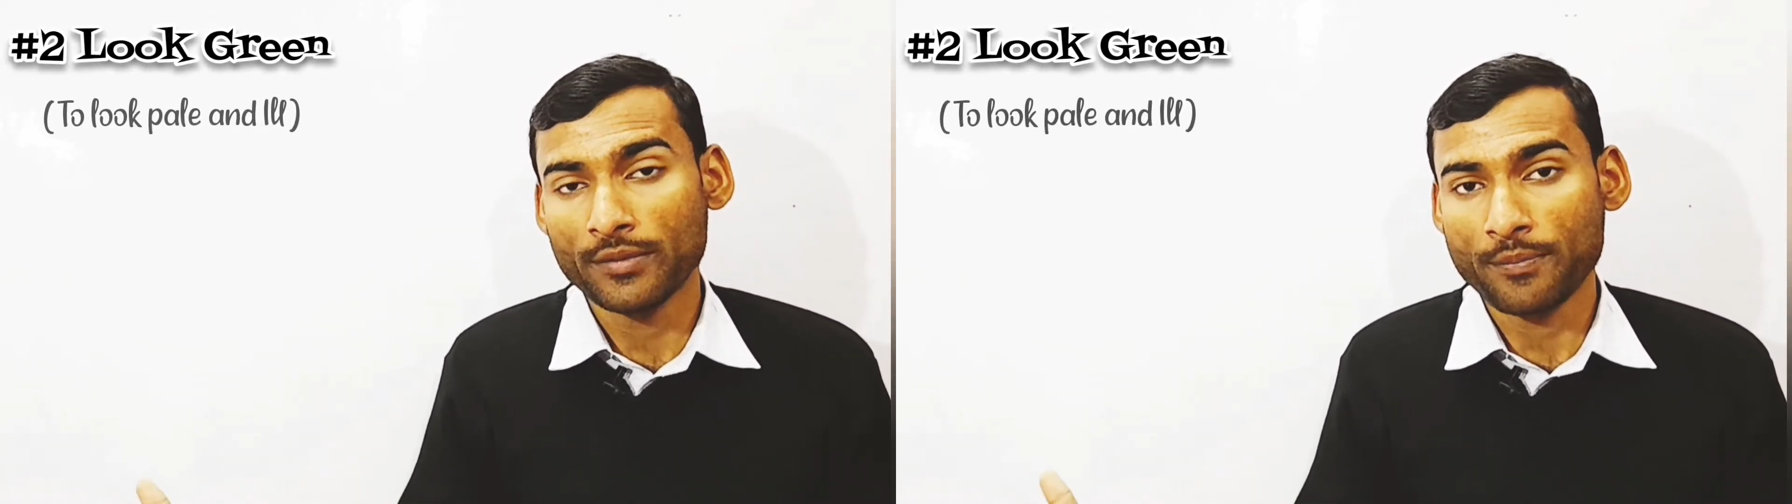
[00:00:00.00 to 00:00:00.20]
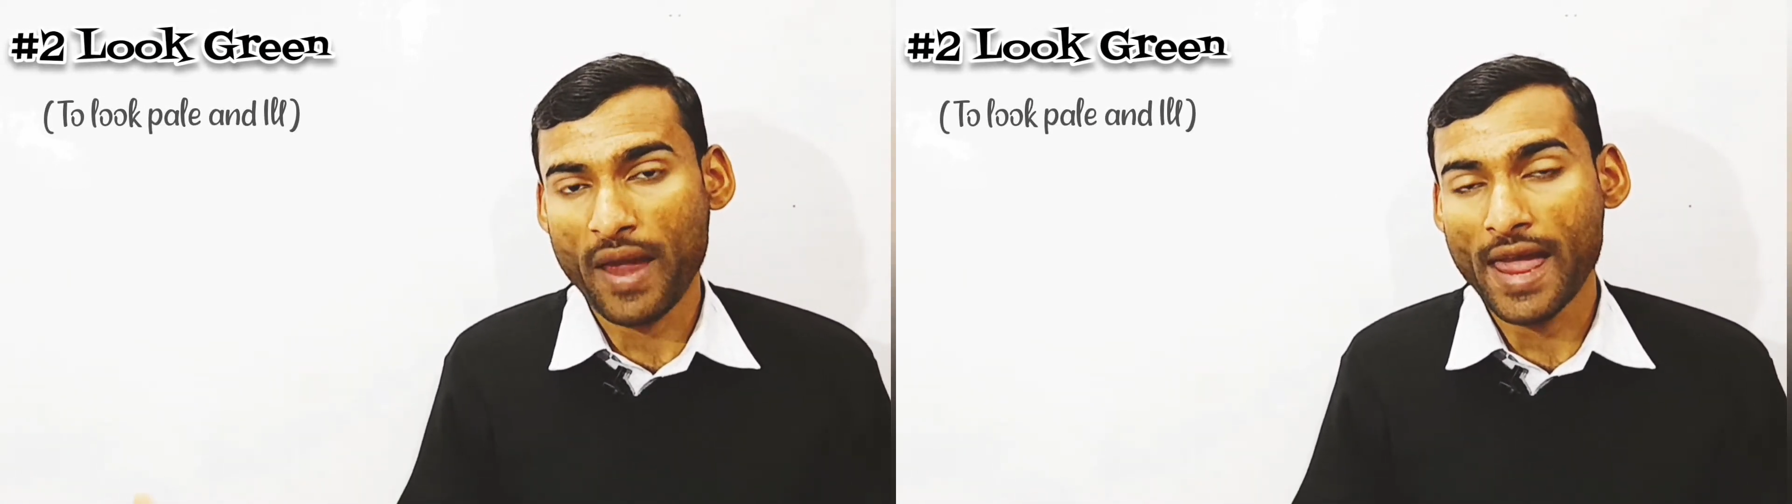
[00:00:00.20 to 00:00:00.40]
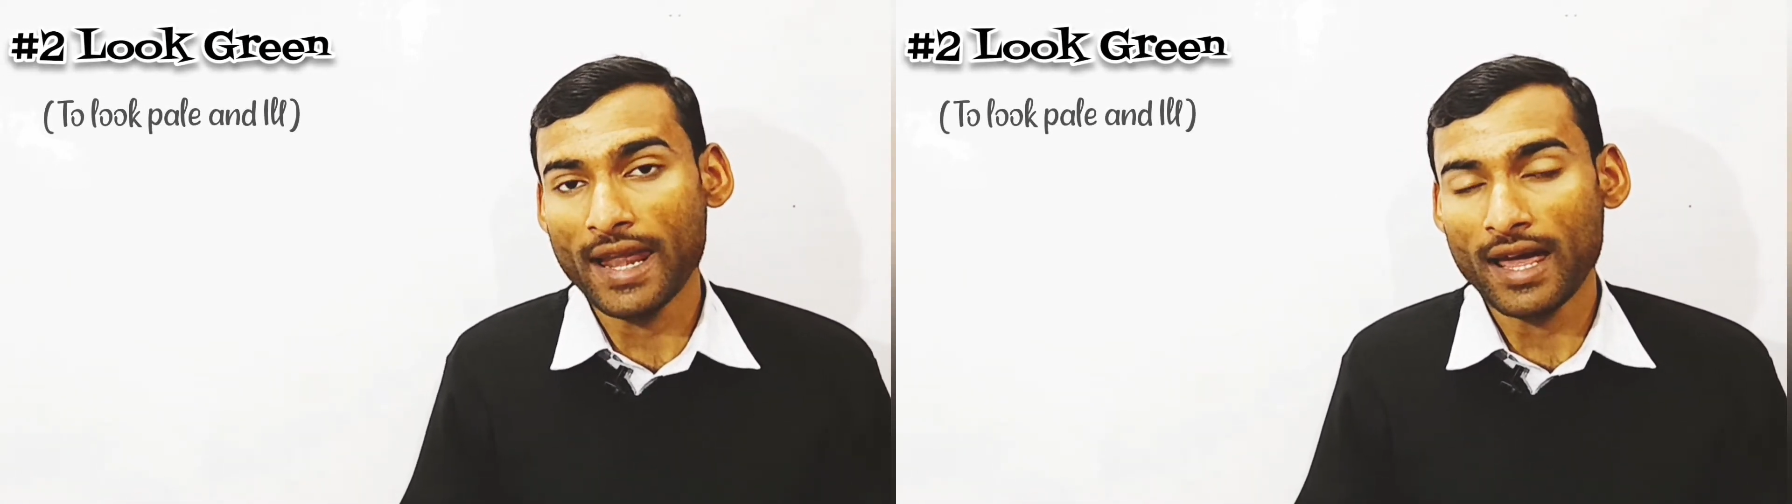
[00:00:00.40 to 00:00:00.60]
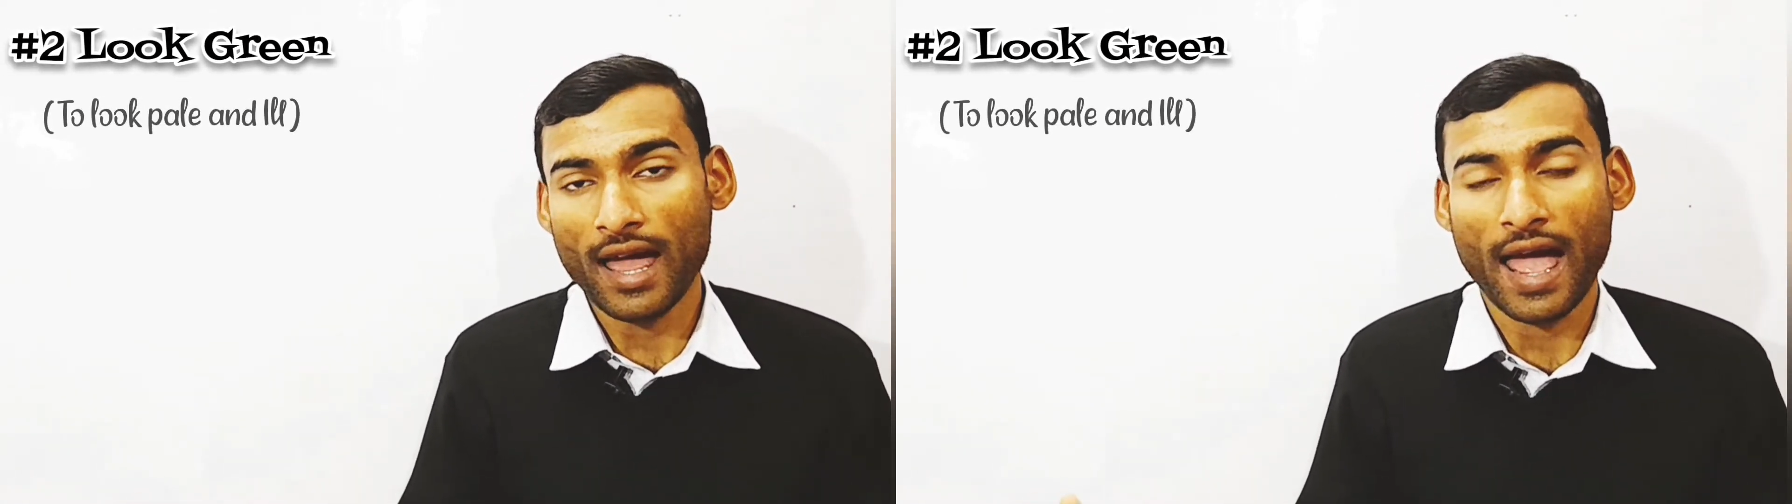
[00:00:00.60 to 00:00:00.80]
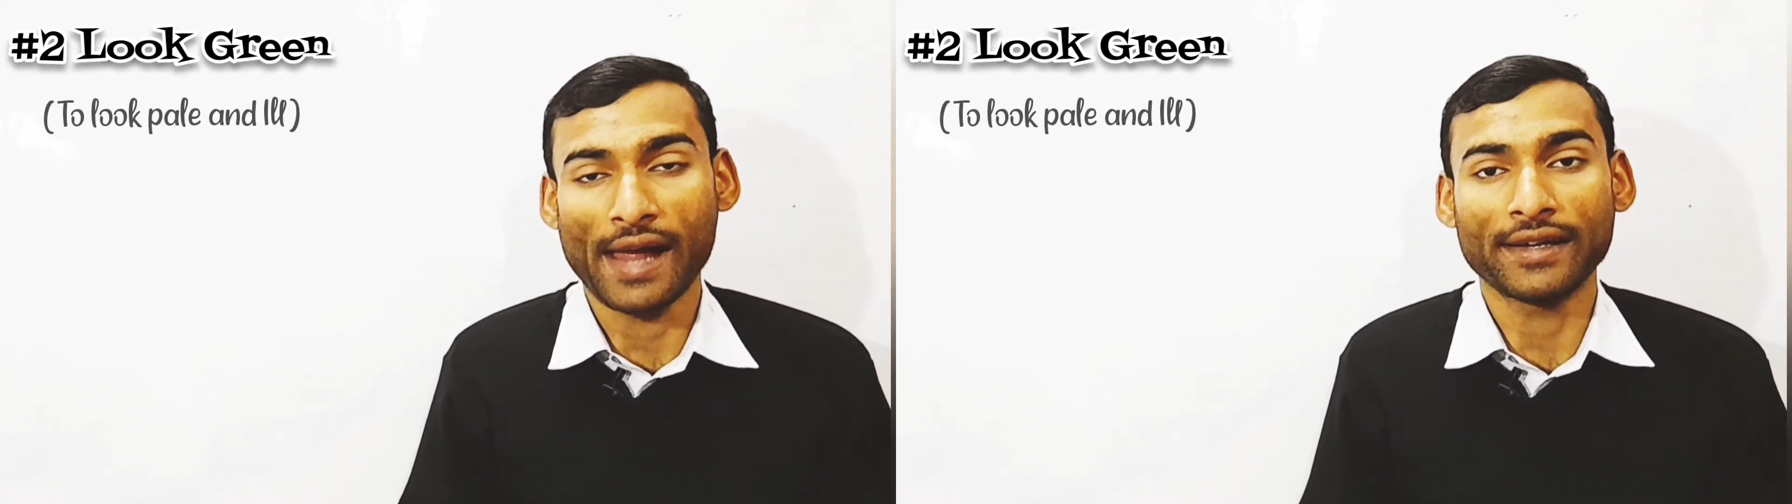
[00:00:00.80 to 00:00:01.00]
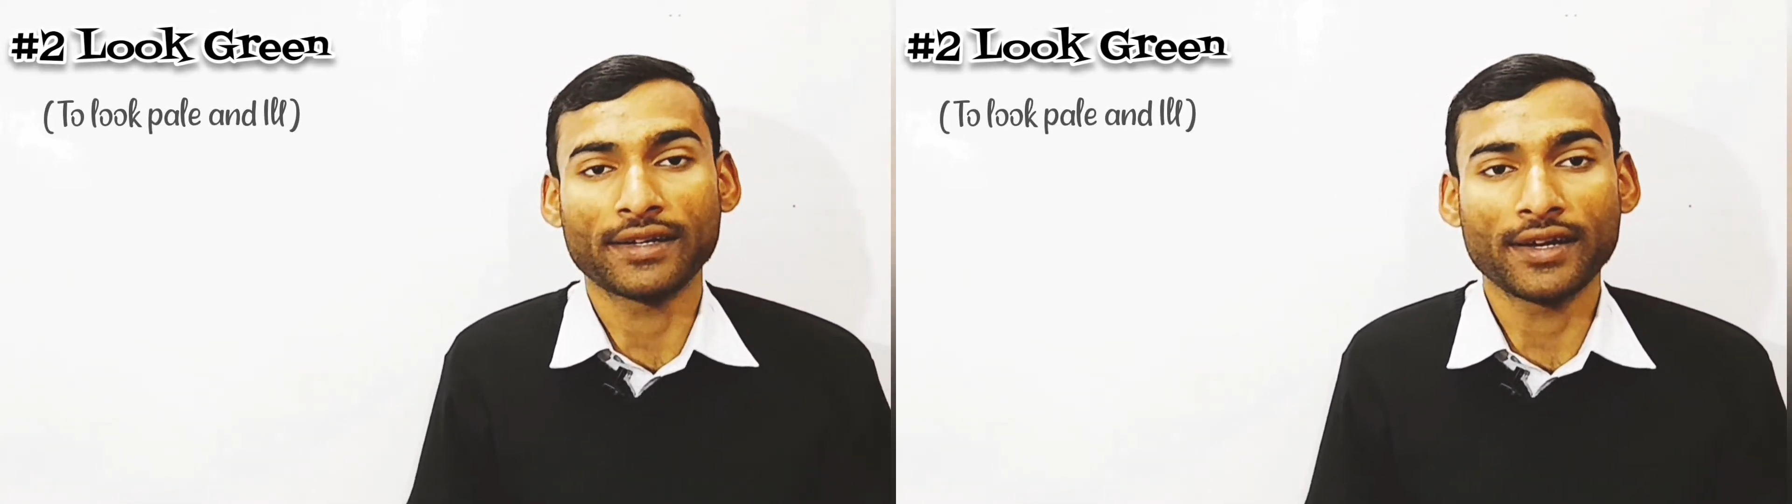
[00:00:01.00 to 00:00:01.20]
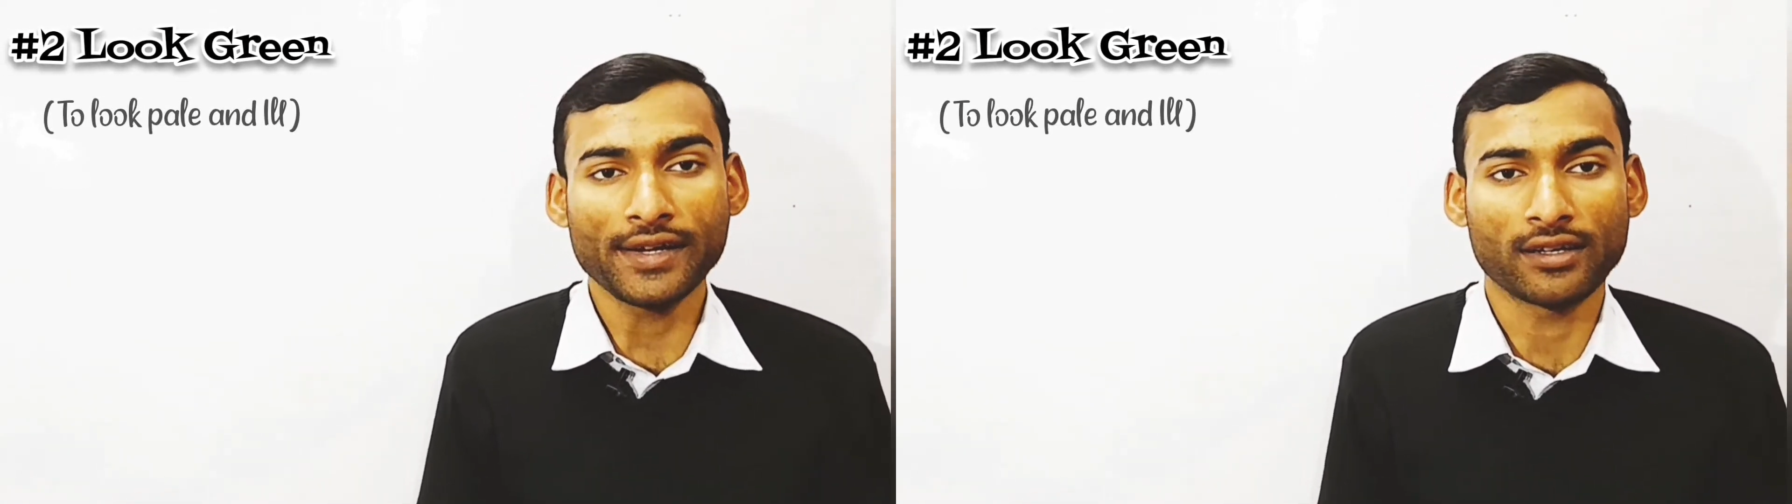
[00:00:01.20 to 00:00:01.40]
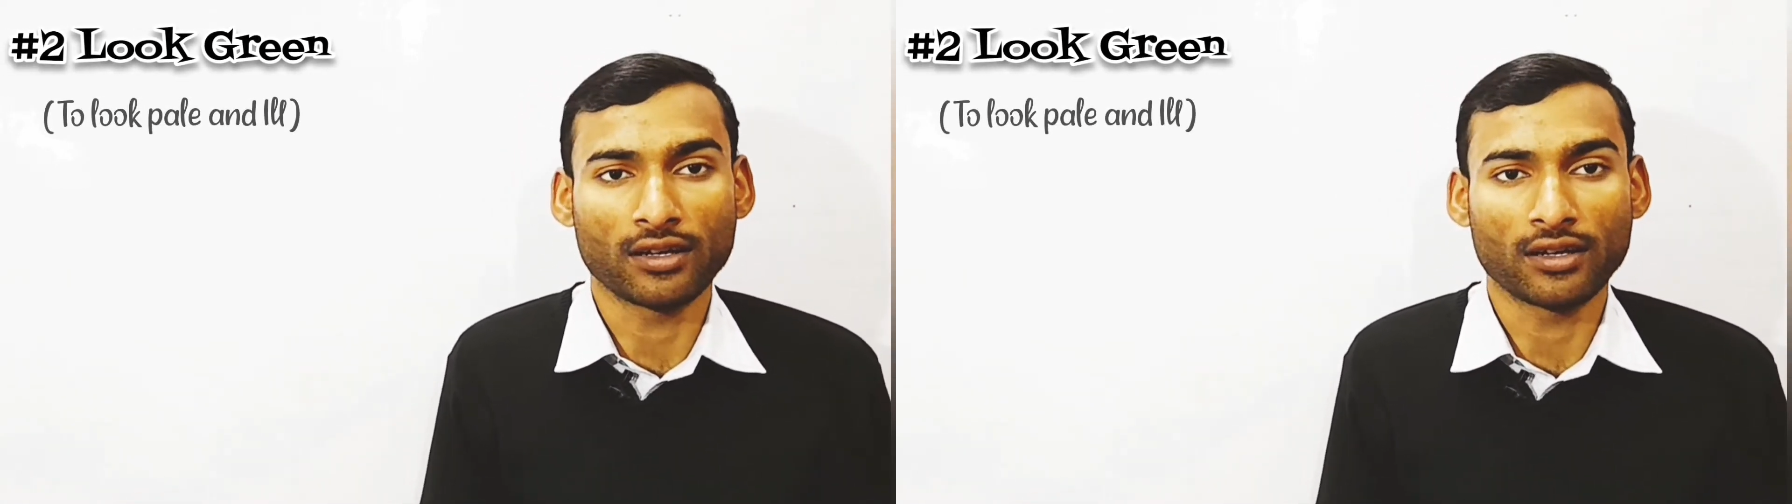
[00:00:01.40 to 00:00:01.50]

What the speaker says: pale and ill.